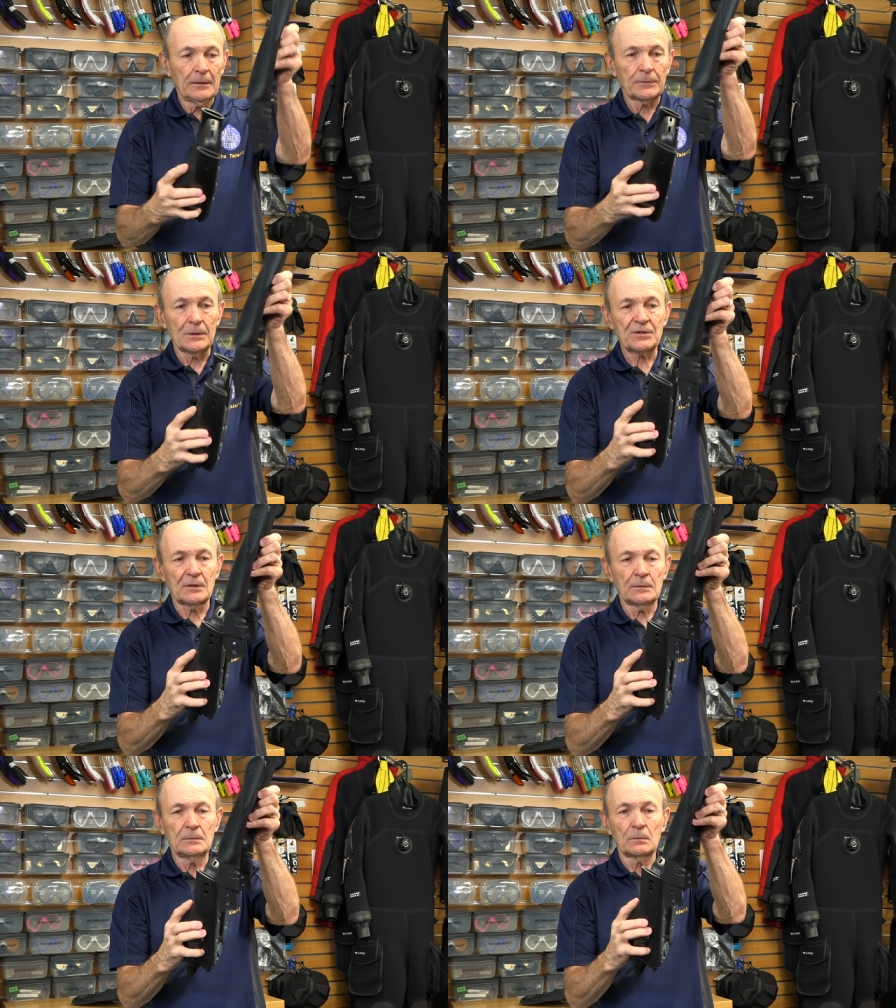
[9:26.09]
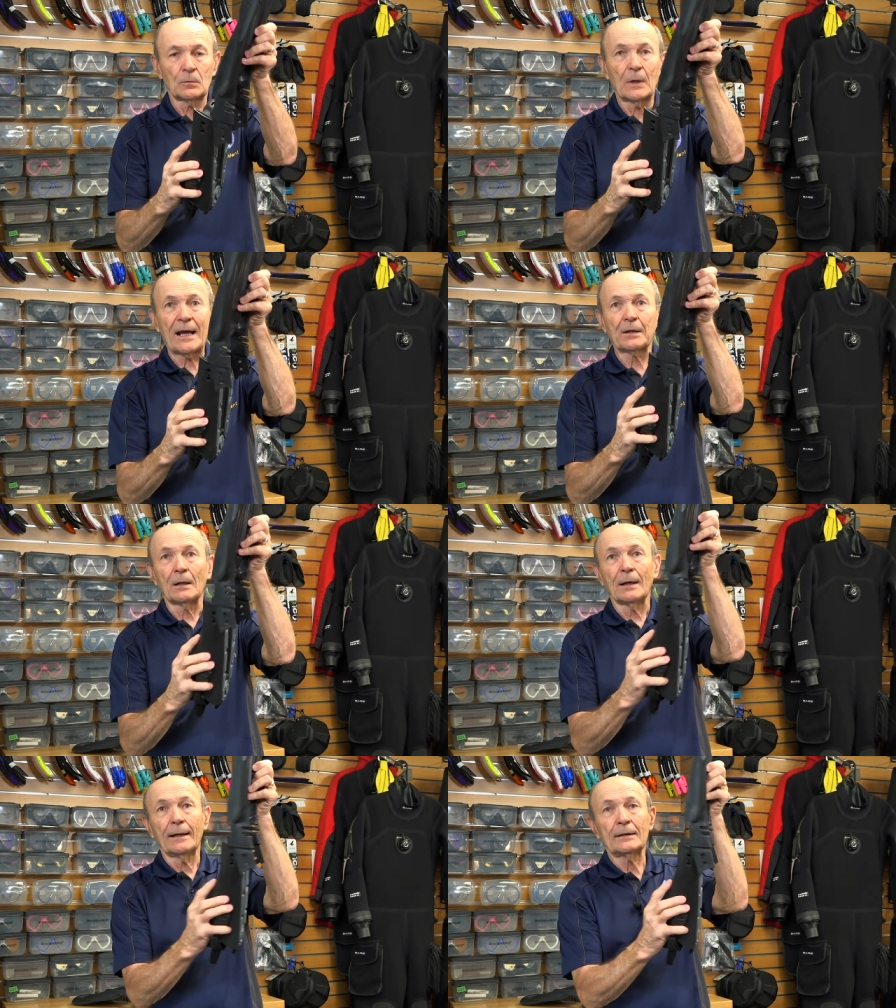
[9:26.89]
There's the
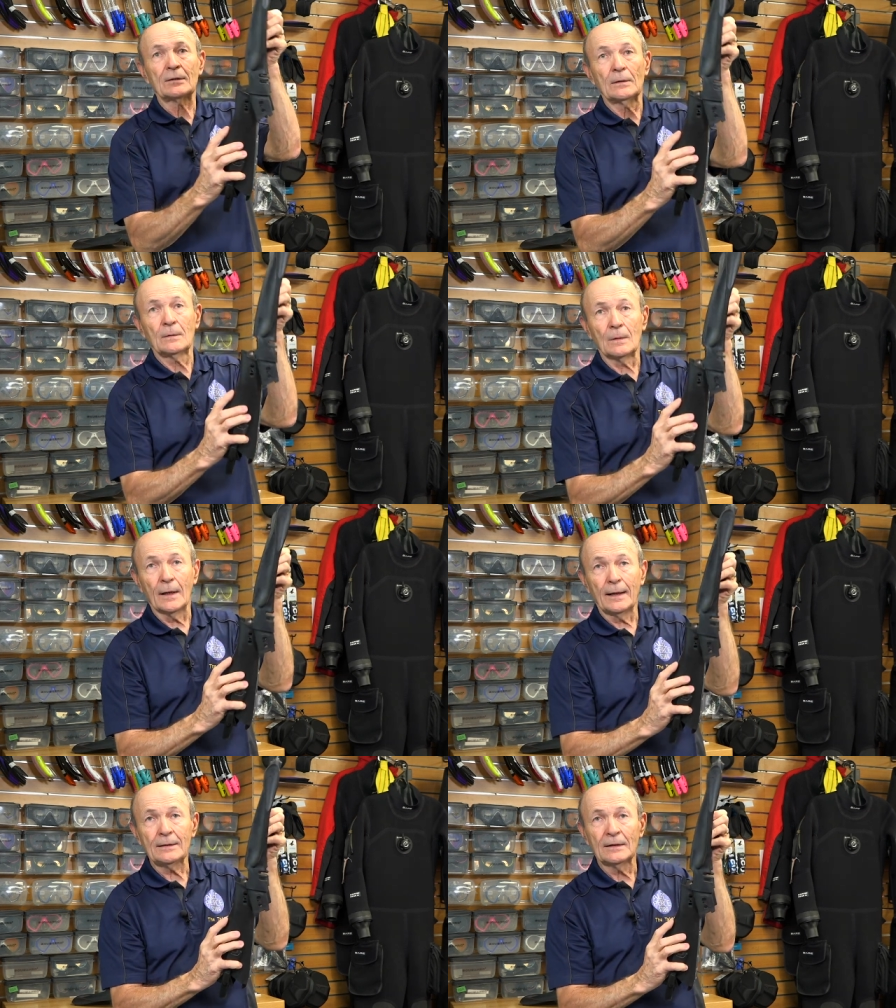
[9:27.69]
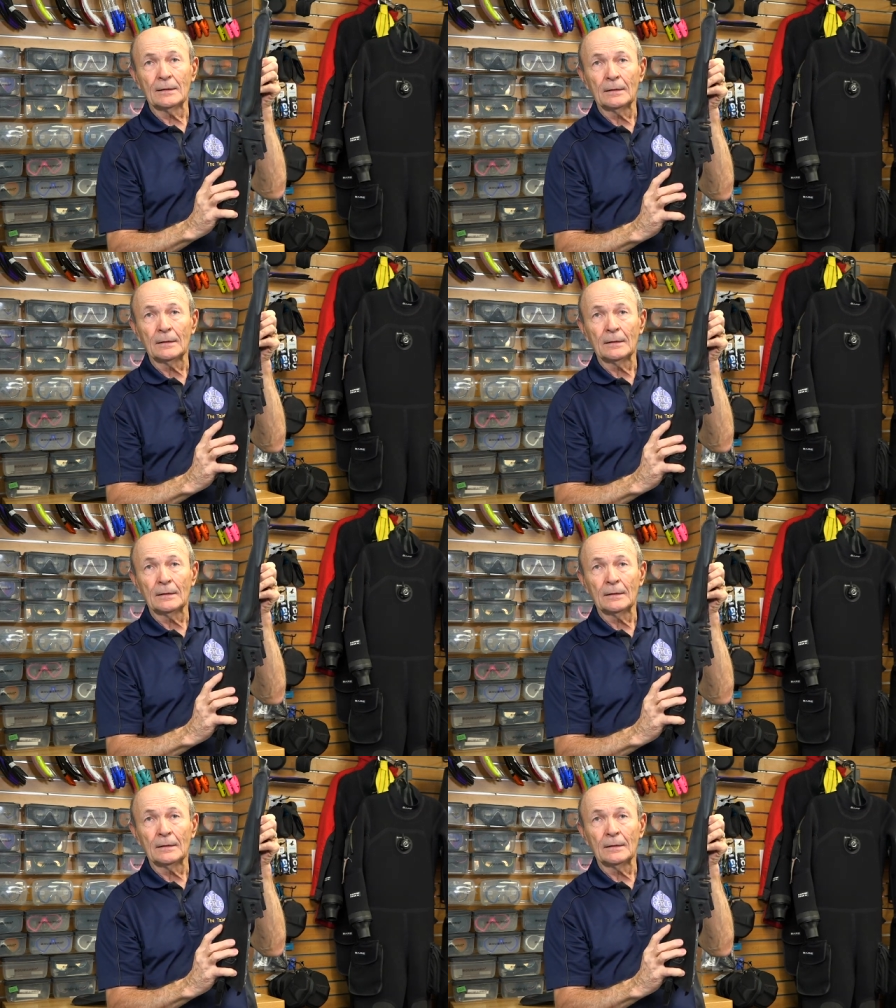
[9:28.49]
regular length, right?